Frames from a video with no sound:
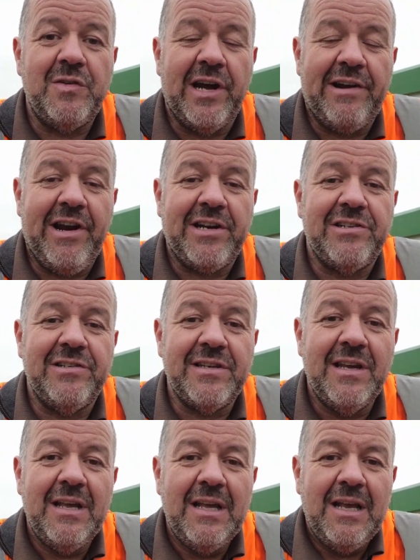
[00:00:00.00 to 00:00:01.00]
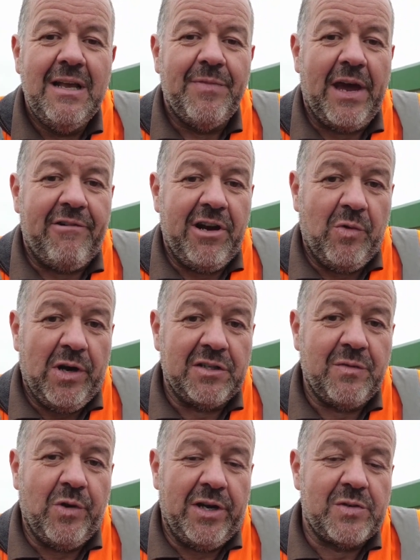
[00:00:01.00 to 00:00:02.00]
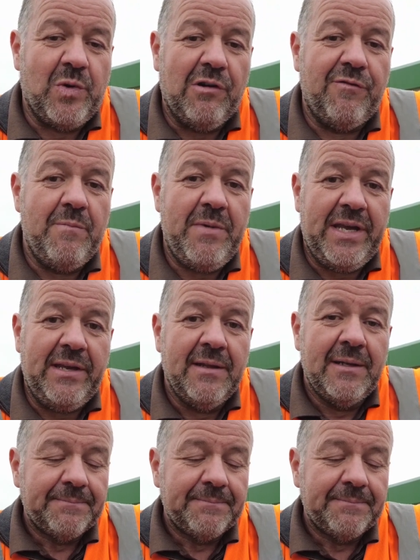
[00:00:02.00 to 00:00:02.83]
directions. That really works well for me.